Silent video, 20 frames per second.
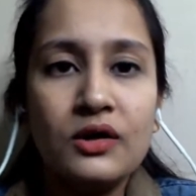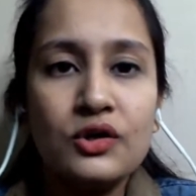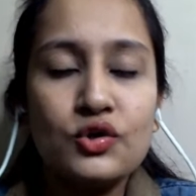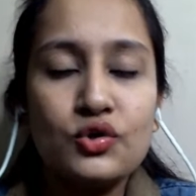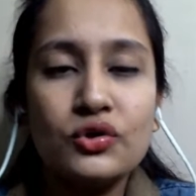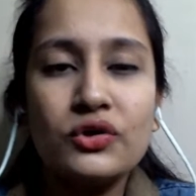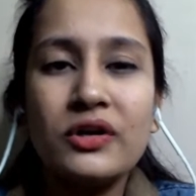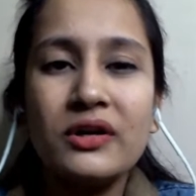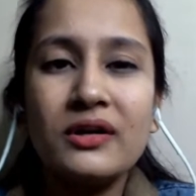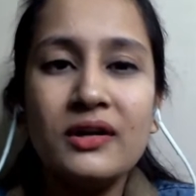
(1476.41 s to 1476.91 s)

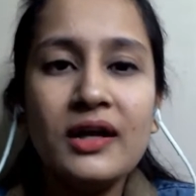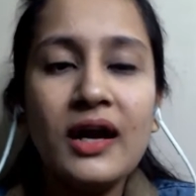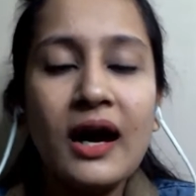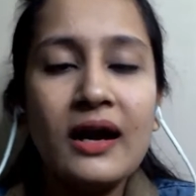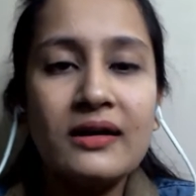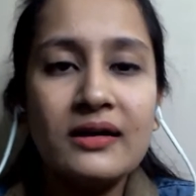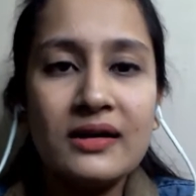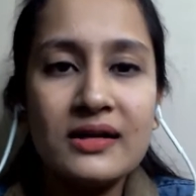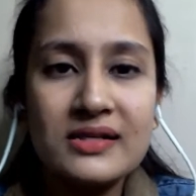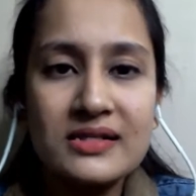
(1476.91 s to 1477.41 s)
You should really
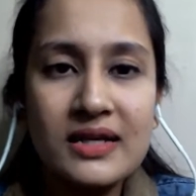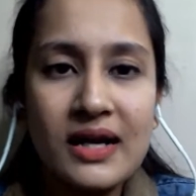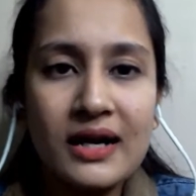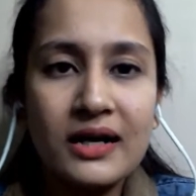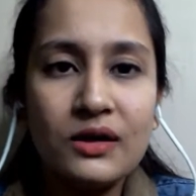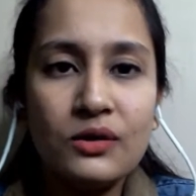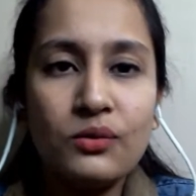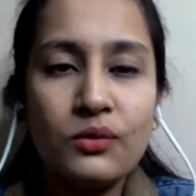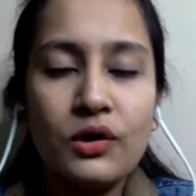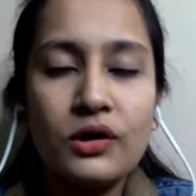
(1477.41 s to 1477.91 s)

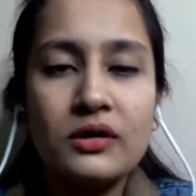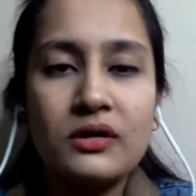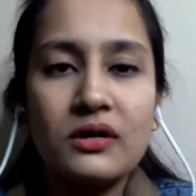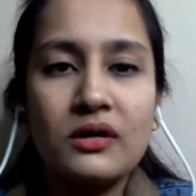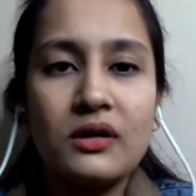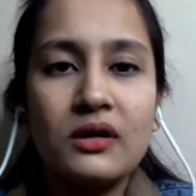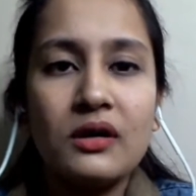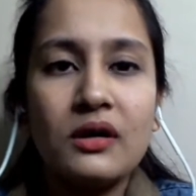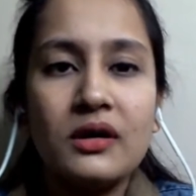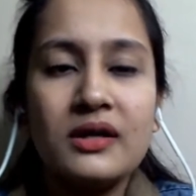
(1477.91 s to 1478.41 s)
understand
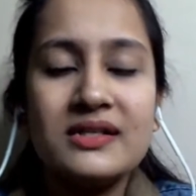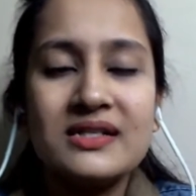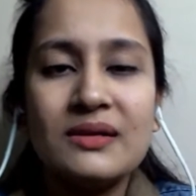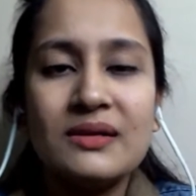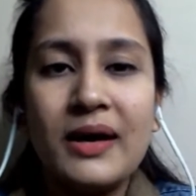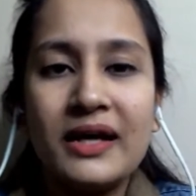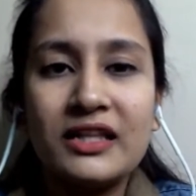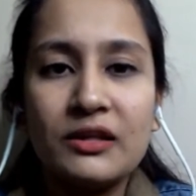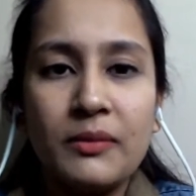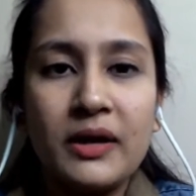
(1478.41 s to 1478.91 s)
what is
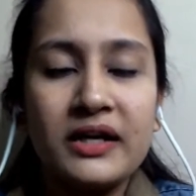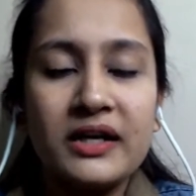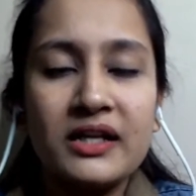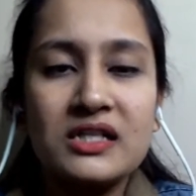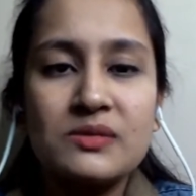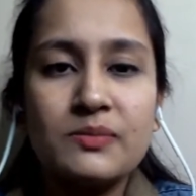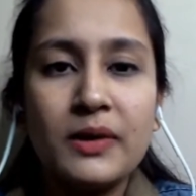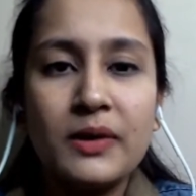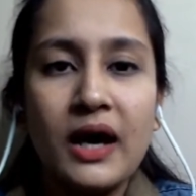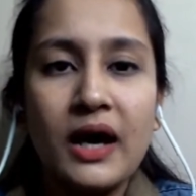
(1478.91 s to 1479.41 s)
the
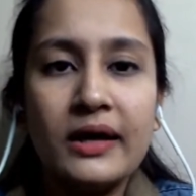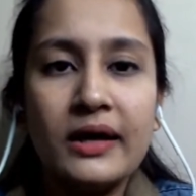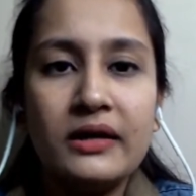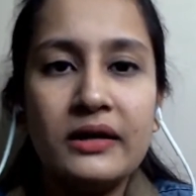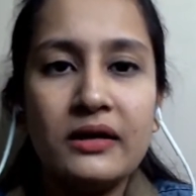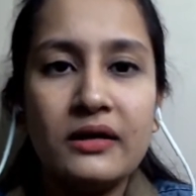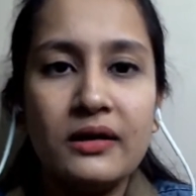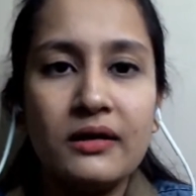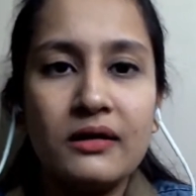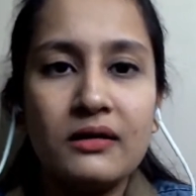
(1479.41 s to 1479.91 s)
mathematics
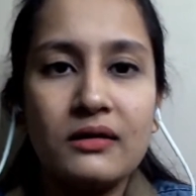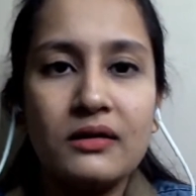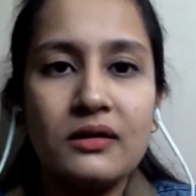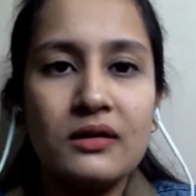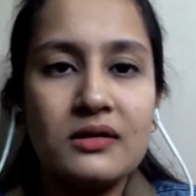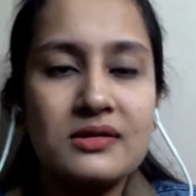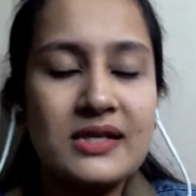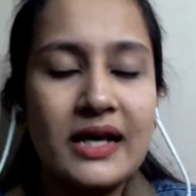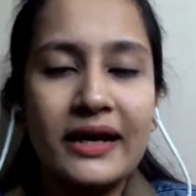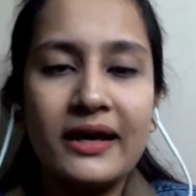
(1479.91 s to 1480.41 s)
behind it.
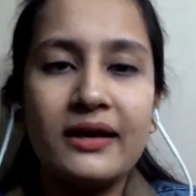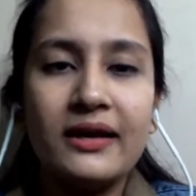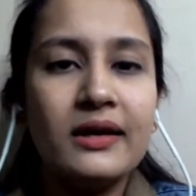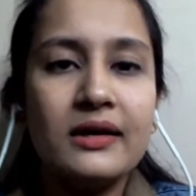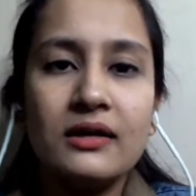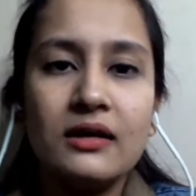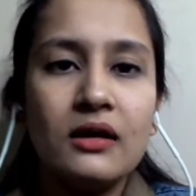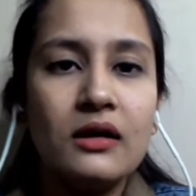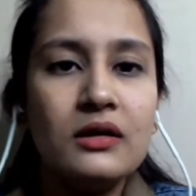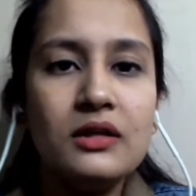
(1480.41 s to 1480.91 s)

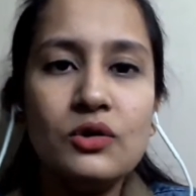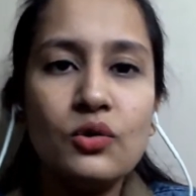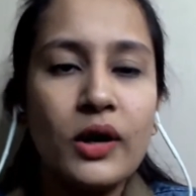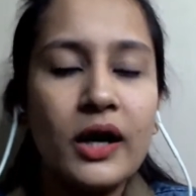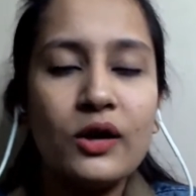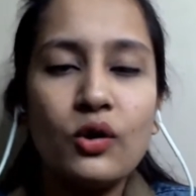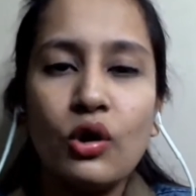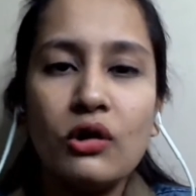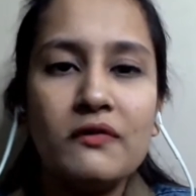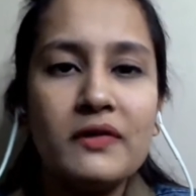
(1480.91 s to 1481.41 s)
Scikit-learn you
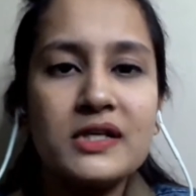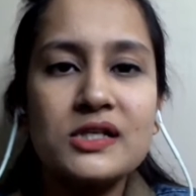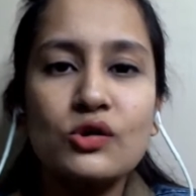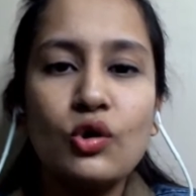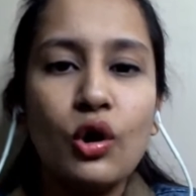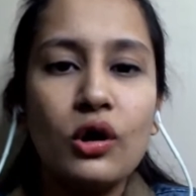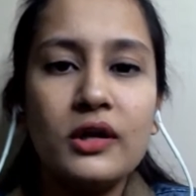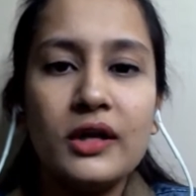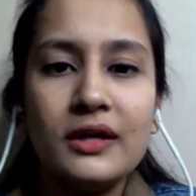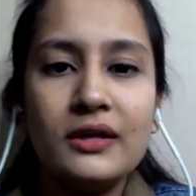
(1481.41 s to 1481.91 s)
can always
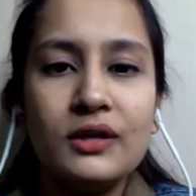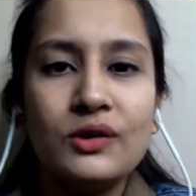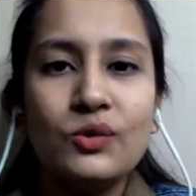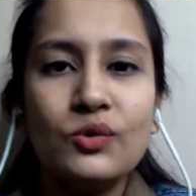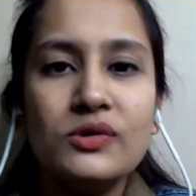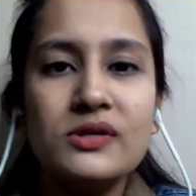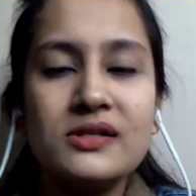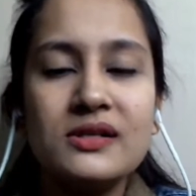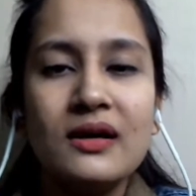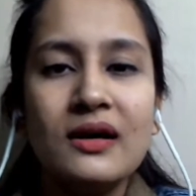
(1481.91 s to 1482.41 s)
call and
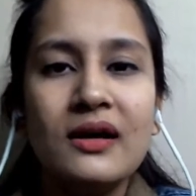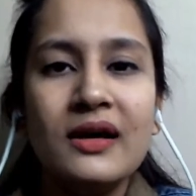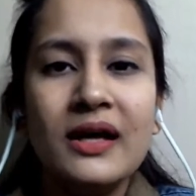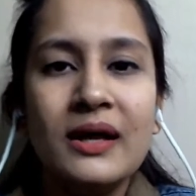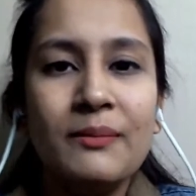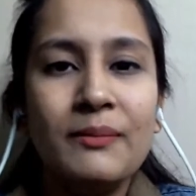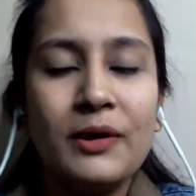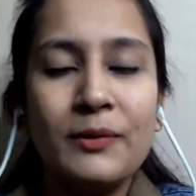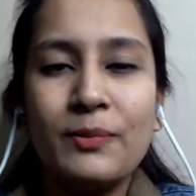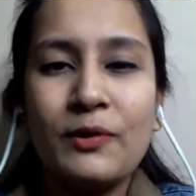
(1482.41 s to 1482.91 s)
use,
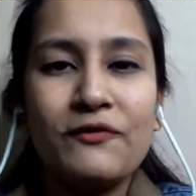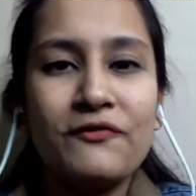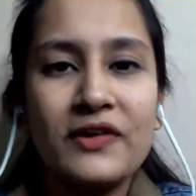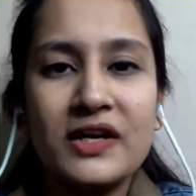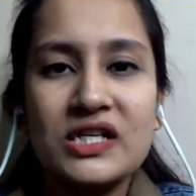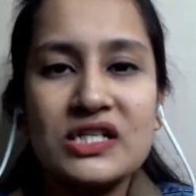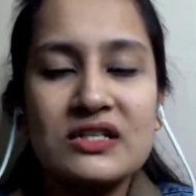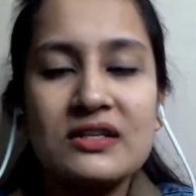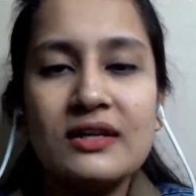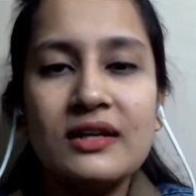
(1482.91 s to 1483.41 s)
But
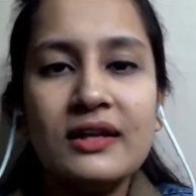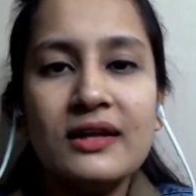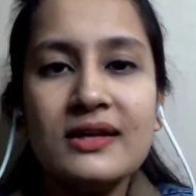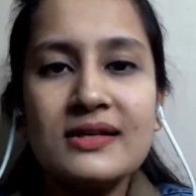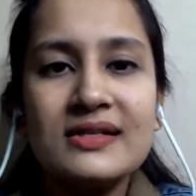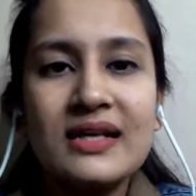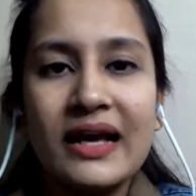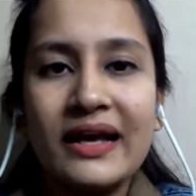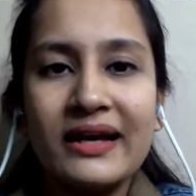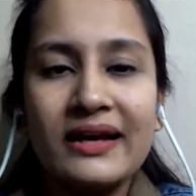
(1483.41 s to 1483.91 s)

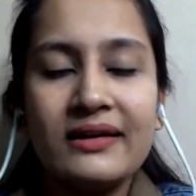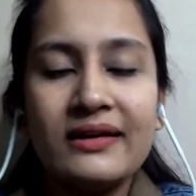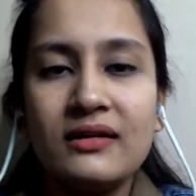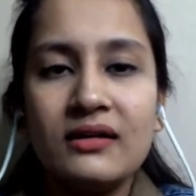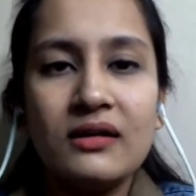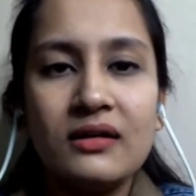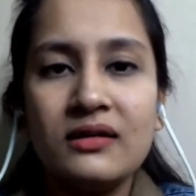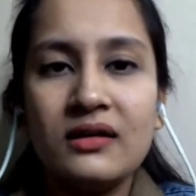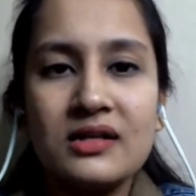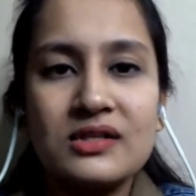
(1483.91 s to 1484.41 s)
professionally,
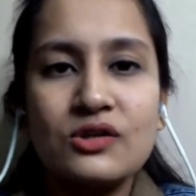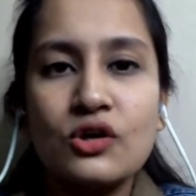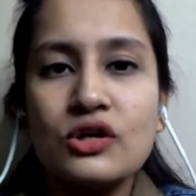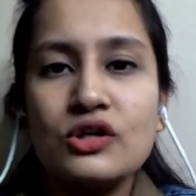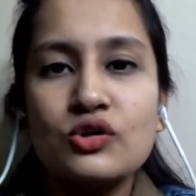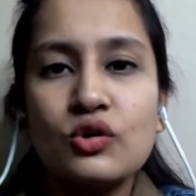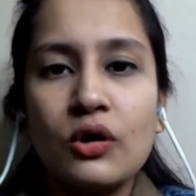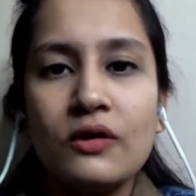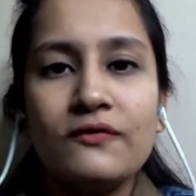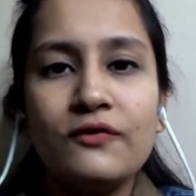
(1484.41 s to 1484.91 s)
scikit-learn does
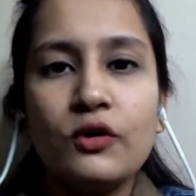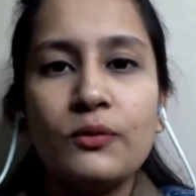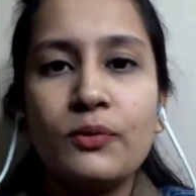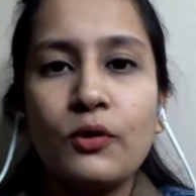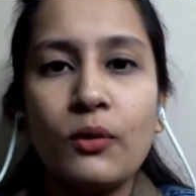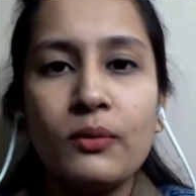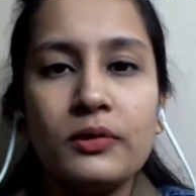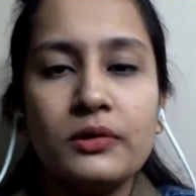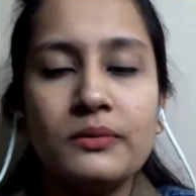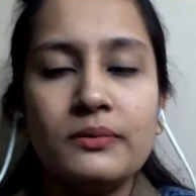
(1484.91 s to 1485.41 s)
not solve your
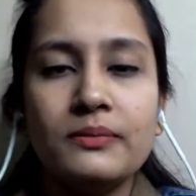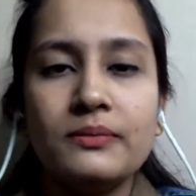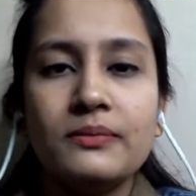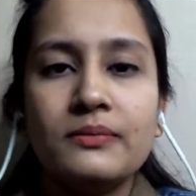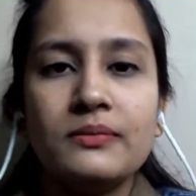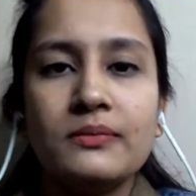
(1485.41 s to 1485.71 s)
problem.